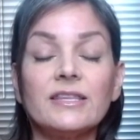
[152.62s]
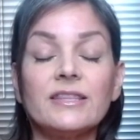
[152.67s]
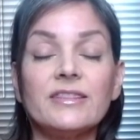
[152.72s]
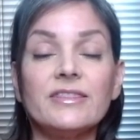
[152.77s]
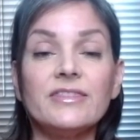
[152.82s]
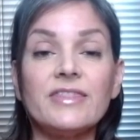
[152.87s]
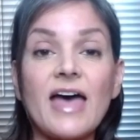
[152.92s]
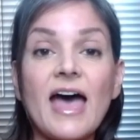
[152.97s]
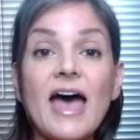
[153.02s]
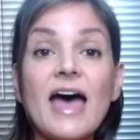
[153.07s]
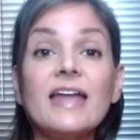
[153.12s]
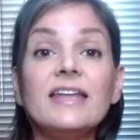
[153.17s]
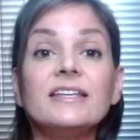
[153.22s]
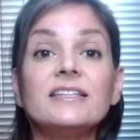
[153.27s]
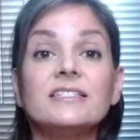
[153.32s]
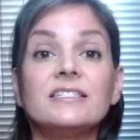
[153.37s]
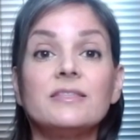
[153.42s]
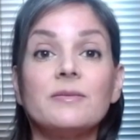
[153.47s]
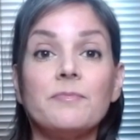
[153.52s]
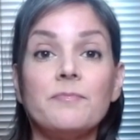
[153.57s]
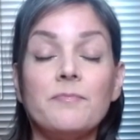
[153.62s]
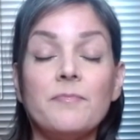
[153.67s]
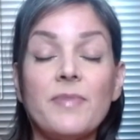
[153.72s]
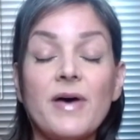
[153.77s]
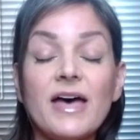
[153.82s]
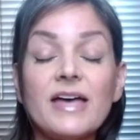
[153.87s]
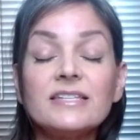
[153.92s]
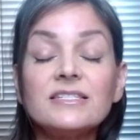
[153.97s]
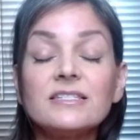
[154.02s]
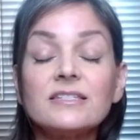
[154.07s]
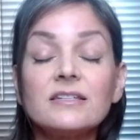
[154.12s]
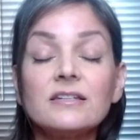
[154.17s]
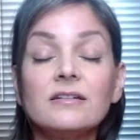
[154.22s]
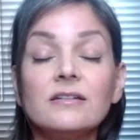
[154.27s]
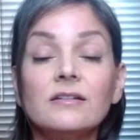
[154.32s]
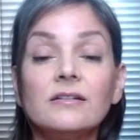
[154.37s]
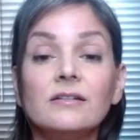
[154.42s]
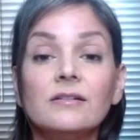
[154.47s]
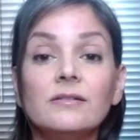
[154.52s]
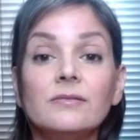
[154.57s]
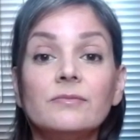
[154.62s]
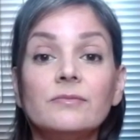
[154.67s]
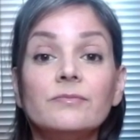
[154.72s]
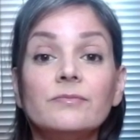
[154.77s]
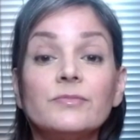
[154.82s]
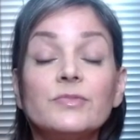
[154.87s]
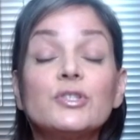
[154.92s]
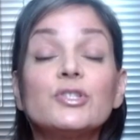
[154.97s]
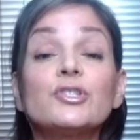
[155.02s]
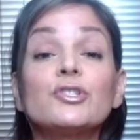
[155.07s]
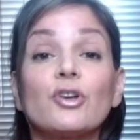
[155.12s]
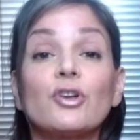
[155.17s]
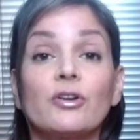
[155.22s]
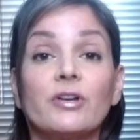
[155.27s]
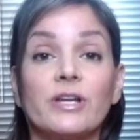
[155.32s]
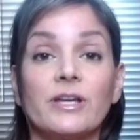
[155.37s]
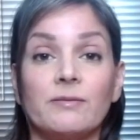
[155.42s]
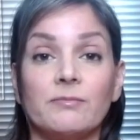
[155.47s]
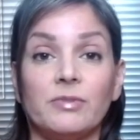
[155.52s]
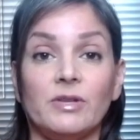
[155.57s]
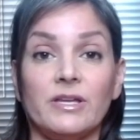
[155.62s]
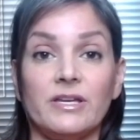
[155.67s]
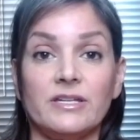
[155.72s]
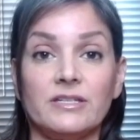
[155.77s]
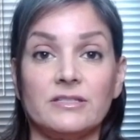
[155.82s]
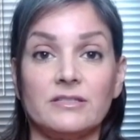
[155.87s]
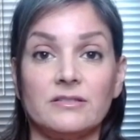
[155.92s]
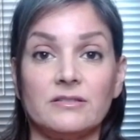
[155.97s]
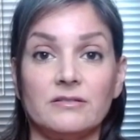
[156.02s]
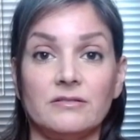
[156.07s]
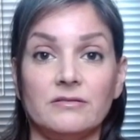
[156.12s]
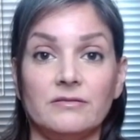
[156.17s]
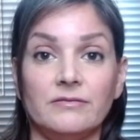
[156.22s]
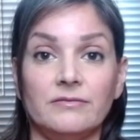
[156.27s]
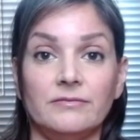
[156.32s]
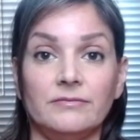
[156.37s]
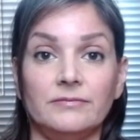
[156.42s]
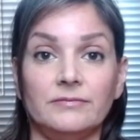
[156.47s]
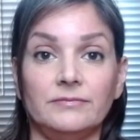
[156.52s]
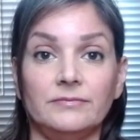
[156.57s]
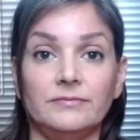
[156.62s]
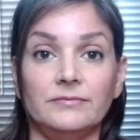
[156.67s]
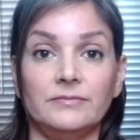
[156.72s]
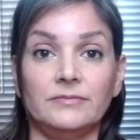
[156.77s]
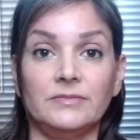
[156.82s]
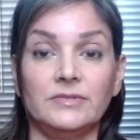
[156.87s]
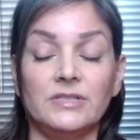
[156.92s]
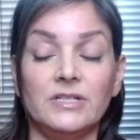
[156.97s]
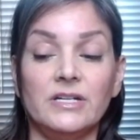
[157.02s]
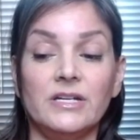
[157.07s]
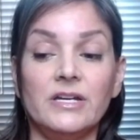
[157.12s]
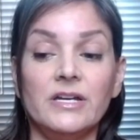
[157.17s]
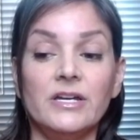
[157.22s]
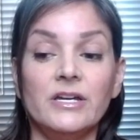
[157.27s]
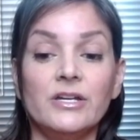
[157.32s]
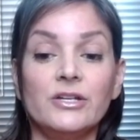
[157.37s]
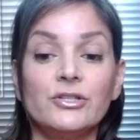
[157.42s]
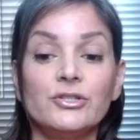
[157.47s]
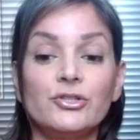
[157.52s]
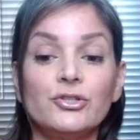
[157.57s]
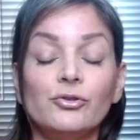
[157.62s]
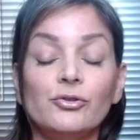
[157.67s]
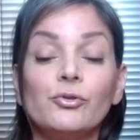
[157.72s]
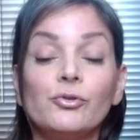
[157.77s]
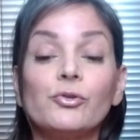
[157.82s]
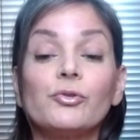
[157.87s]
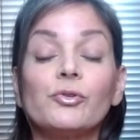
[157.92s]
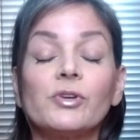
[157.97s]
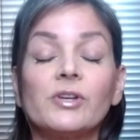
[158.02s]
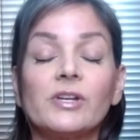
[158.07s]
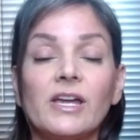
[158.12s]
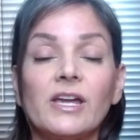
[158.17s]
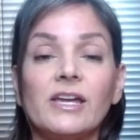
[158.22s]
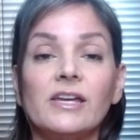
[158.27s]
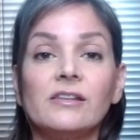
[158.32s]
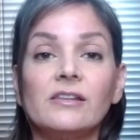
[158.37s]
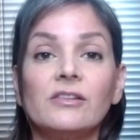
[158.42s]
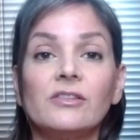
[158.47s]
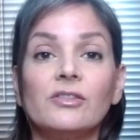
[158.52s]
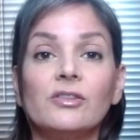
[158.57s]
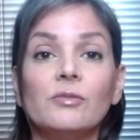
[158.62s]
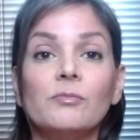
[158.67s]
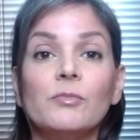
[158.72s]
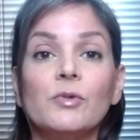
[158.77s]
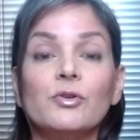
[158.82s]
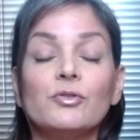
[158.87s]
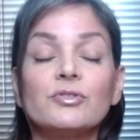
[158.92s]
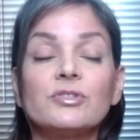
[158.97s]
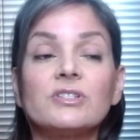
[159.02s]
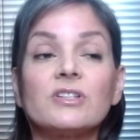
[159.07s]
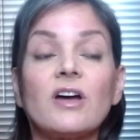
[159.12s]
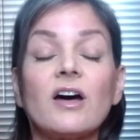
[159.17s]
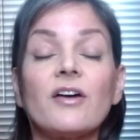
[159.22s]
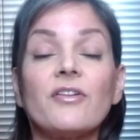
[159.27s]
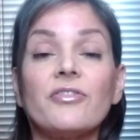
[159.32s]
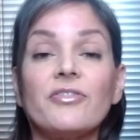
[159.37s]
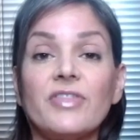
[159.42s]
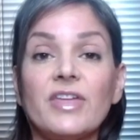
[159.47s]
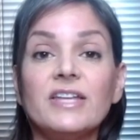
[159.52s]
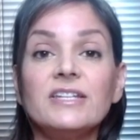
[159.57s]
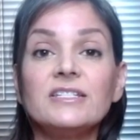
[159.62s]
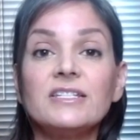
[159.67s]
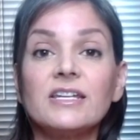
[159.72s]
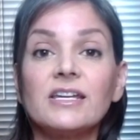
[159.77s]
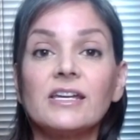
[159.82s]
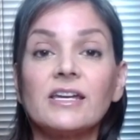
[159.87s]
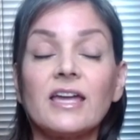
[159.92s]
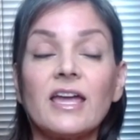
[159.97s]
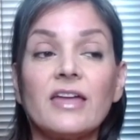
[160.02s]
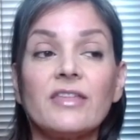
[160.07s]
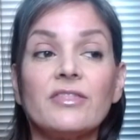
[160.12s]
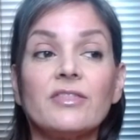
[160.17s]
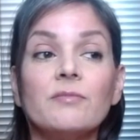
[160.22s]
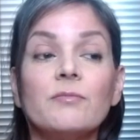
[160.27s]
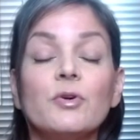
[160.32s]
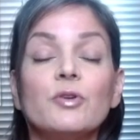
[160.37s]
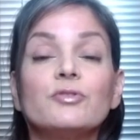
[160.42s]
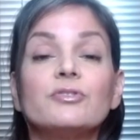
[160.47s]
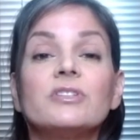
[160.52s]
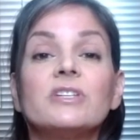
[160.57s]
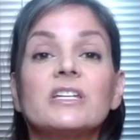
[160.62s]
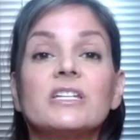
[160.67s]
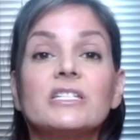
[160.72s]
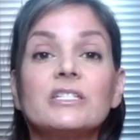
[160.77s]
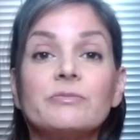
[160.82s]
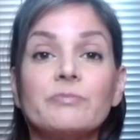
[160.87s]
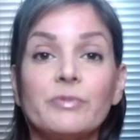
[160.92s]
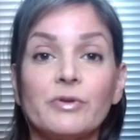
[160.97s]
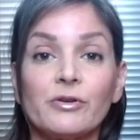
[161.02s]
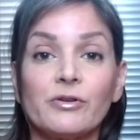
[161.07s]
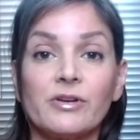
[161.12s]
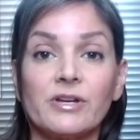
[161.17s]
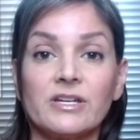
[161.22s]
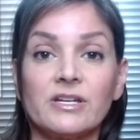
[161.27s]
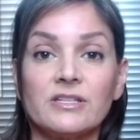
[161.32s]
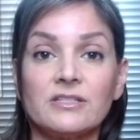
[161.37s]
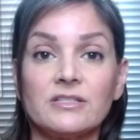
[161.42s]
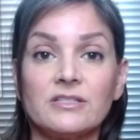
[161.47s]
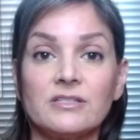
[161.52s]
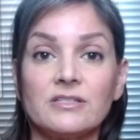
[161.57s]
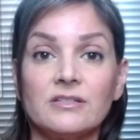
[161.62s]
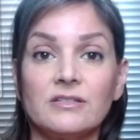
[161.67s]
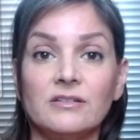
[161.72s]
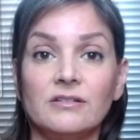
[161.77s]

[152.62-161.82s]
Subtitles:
that is the best starting place to create the most authentic and the most experience